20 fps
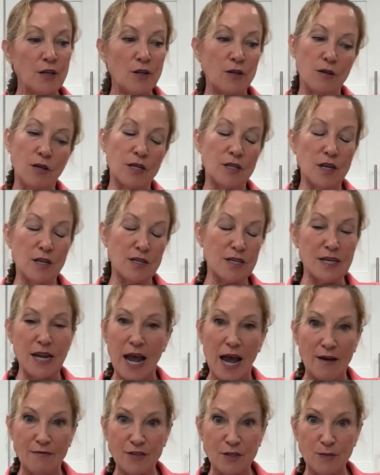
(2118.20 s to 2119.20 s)
it doesn't
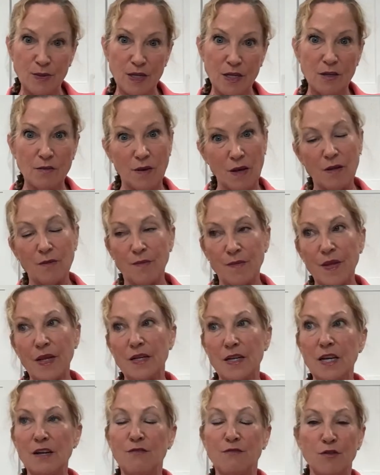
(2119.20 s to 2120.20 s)
have to be
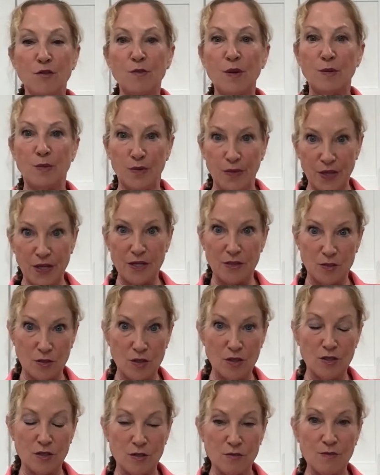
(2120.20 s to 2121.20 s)
Indian food. People think
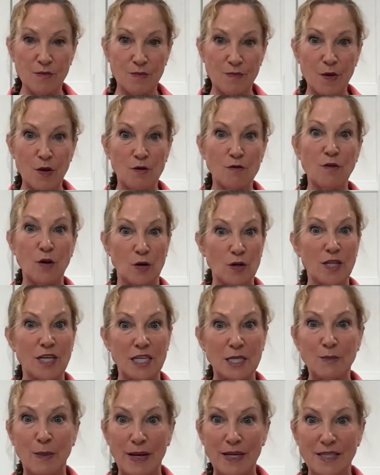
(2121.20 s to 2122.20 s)
is overtly
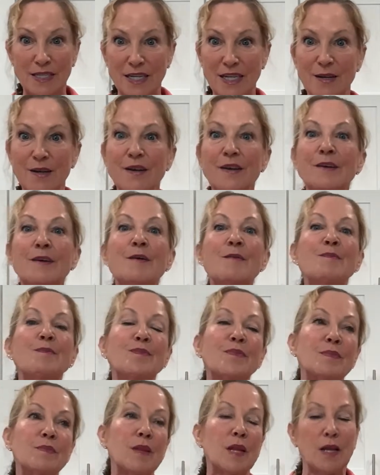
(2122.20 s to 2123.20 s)
spicy
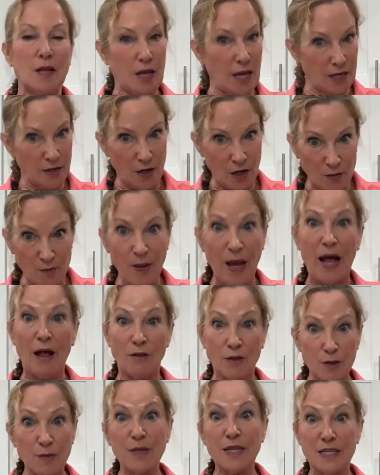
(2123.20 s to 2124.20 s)
and
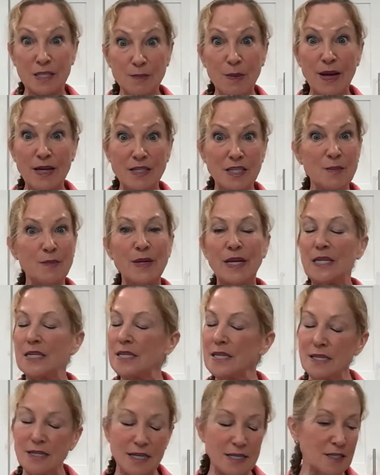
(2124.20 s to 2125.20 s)
unpalatably spicy, but
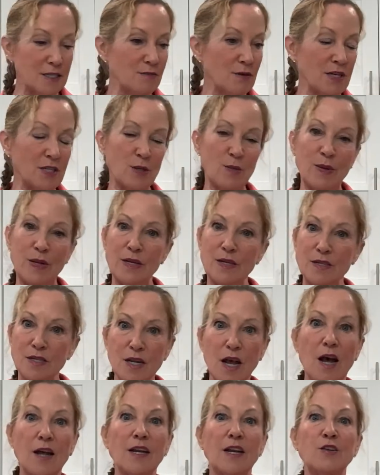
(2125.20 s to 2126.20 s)
this recipe is
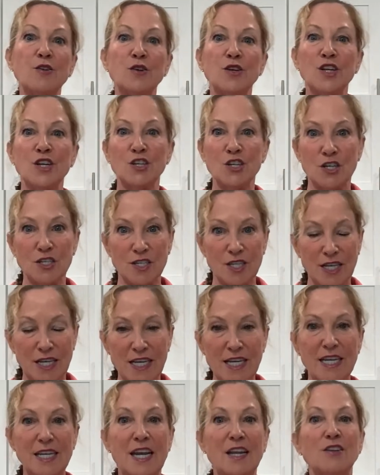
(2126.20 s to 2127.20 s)
not, and you can adjust the
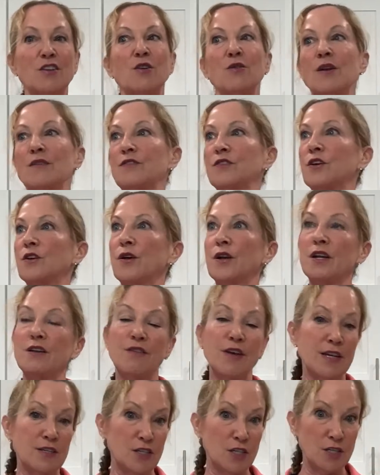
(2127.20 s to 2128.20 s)
heat, and you don't have to go to any
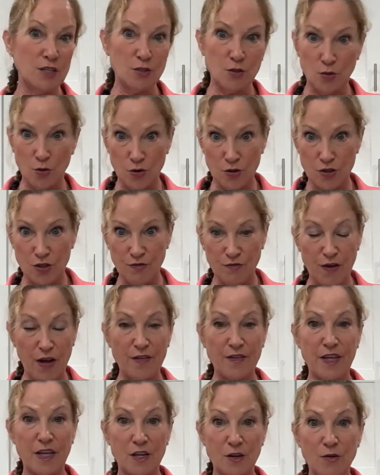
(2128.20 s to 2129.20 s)
fancy stores to find
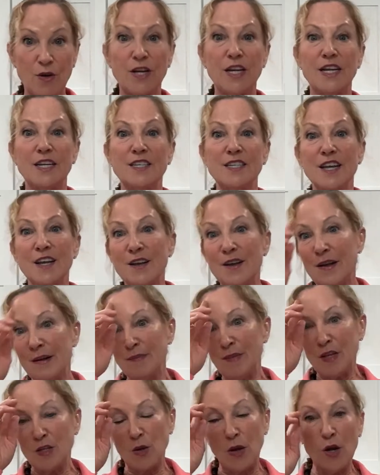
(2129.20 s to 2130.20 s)
the ingredients.
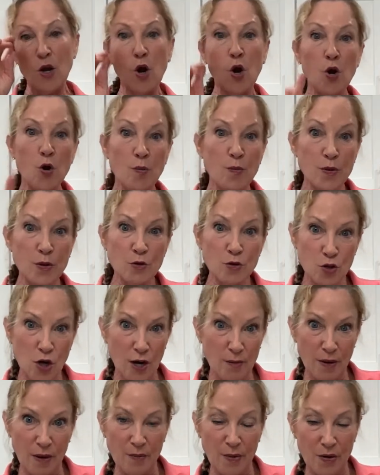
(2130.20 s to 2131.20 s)
So I hope you try
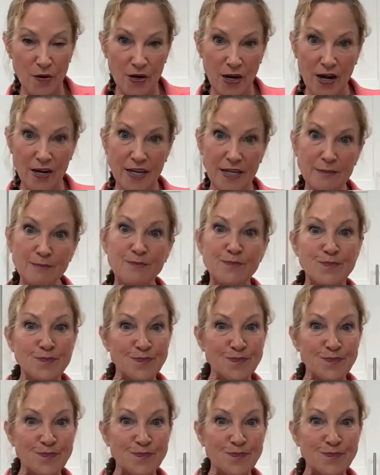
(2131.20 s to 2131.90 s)
my biryani,